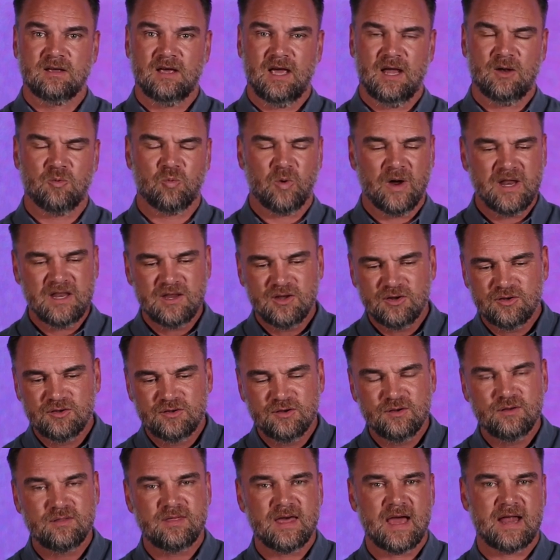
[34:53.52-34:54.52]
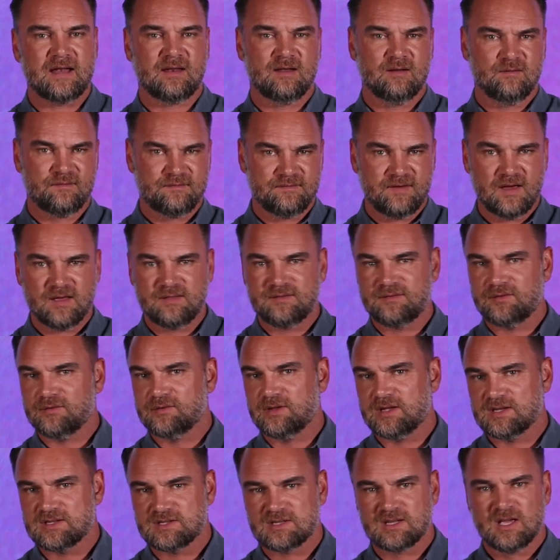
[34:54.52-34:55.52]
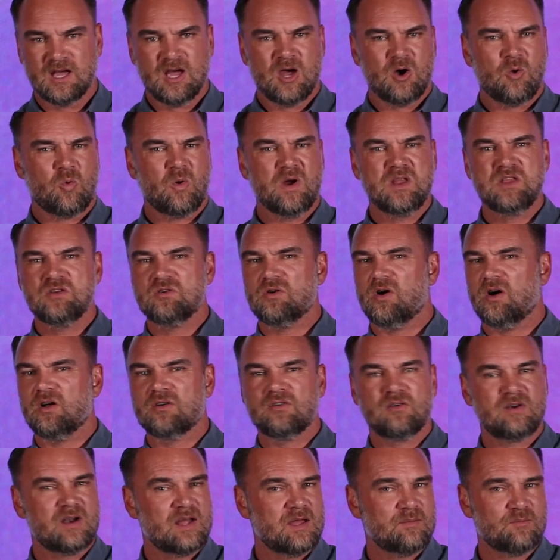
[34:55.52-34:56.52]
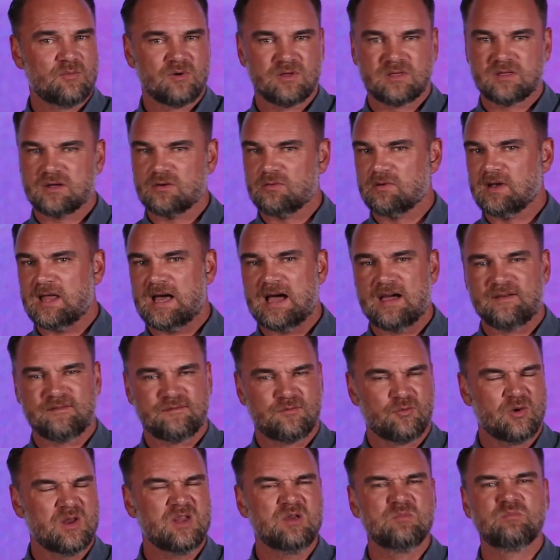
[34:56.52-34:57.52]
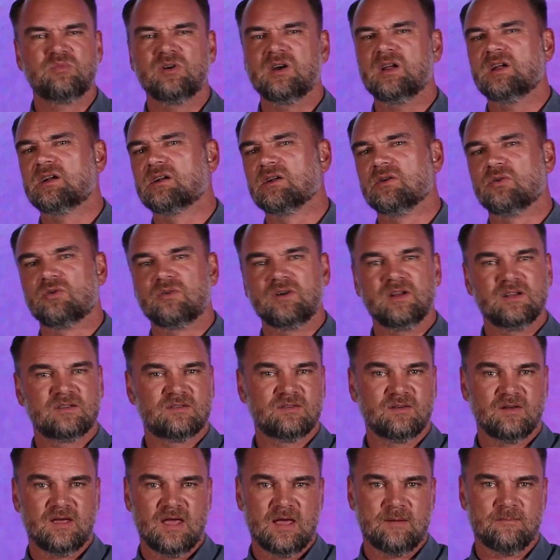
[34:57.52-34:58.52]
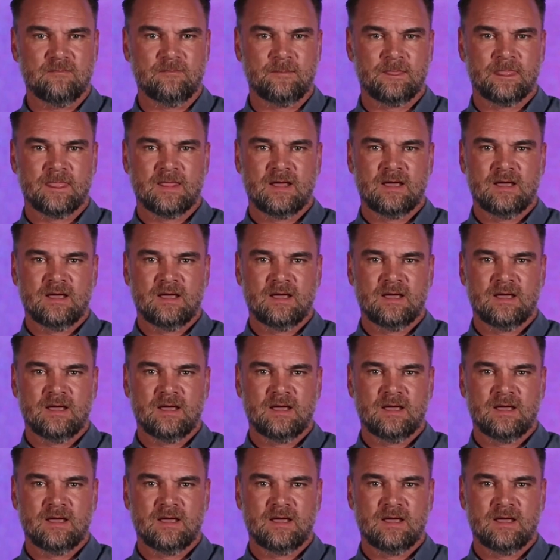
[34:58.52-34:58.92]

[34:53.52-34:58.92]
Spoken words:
And when you do that in faithfulness, when you honor Him with your life, when you bring glory to Him,